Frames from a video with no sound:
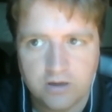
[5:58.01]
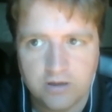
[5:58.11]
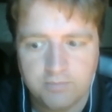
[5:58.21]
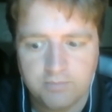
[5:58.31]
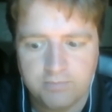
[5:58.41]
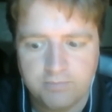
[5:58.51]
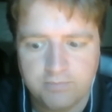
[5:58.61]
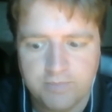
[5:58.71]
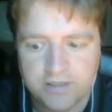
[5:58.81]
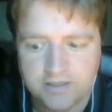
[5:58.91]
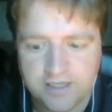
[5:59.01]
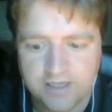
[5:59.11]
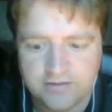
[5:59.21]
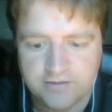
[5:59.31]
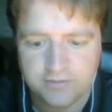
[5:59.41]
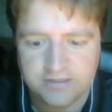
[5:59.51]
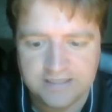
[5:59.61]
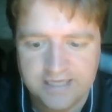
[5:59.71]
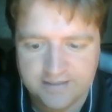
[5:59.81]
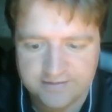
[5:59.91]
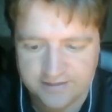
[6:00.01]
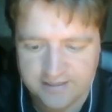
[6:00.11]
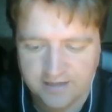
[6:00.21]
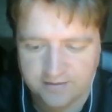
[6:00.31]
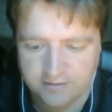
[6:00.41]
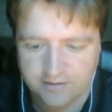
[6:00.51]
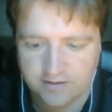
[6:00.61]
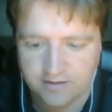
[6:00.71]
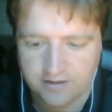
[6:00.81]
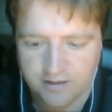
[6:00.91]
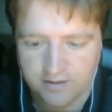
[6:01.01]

ability to link together a